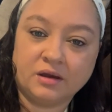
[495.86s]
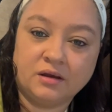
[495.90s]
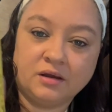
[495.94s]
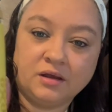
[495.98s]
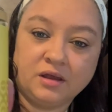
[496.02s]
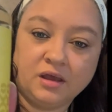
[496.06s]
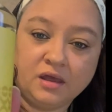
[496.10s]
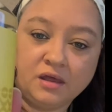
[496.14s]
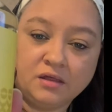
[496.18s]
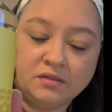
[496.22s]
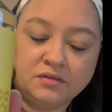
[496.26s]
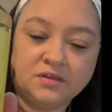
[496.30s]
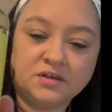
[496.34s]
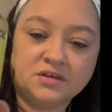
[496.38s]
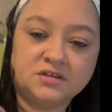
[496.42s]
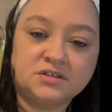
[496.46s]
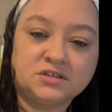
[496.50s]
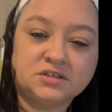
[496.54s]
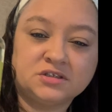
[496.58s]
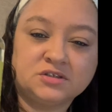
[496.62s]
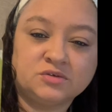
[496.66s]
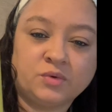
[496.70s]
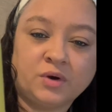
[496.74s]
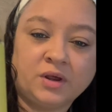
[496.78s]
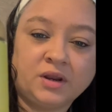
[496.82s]
and this
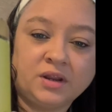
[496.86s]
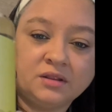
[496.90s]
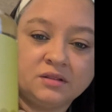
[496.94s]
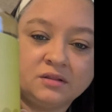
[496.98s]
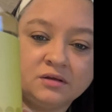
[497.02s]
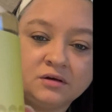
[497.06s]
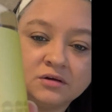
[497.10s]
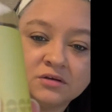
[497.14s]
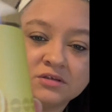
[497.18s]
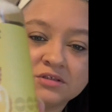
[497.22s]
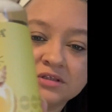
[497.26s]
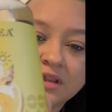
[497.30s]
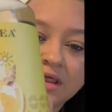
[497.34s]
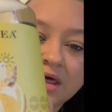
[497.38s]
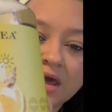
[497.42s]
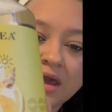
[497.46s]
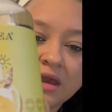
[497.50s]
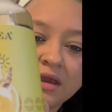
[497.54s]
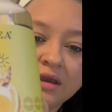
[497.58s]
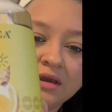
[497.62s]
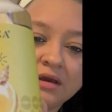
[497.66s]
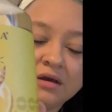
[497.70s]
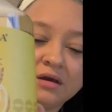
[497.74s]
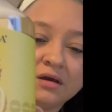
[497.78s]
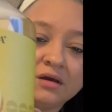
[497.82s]
is what it looks
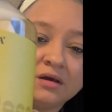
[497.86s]
like.